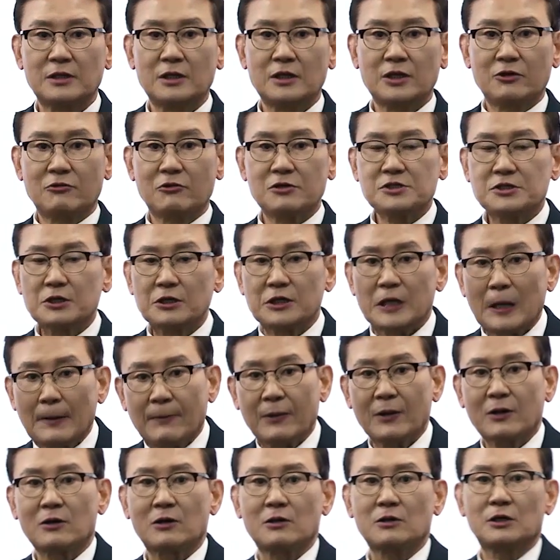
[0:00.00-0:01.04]
It was a
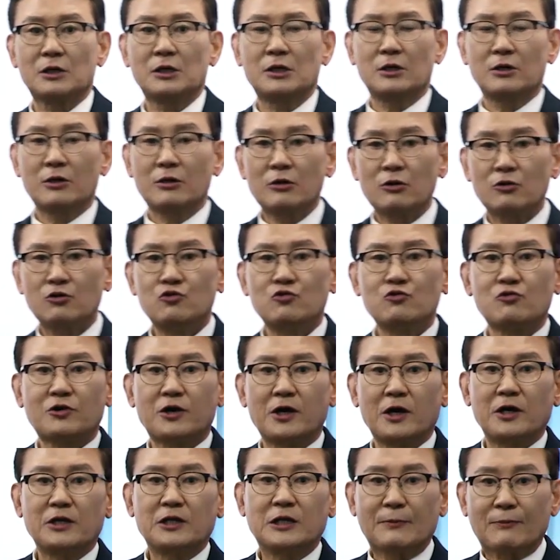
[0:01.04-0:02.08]
typical
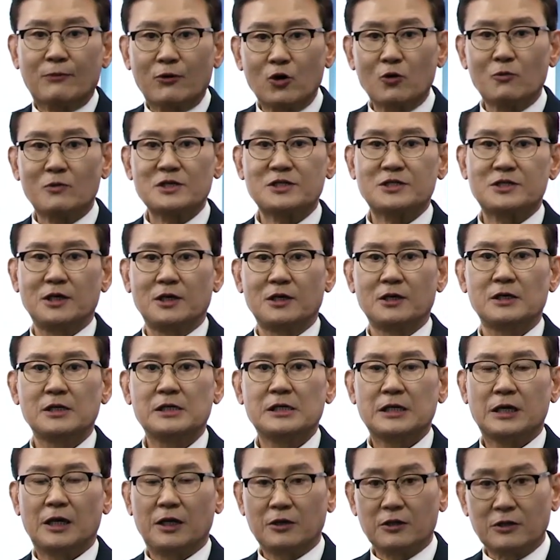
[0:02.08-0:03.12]
UK diplomacy
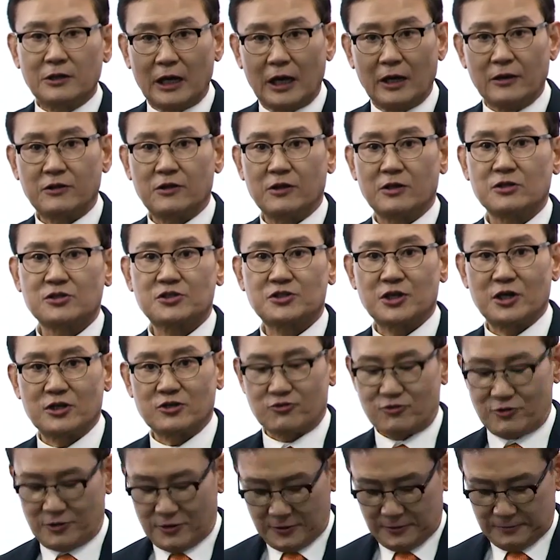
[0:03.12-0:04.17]
in the 19th
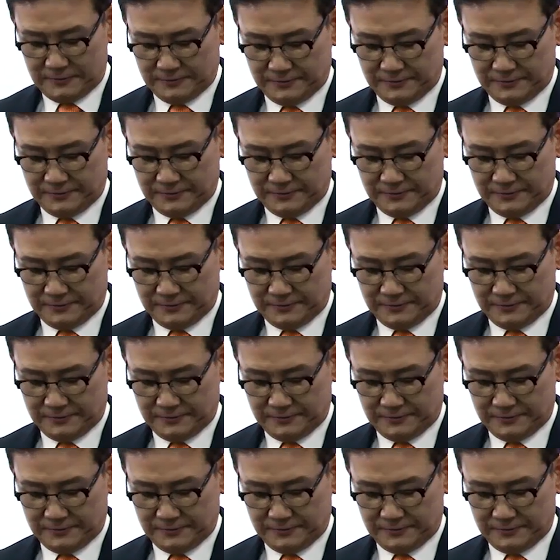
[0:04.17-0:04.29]
century.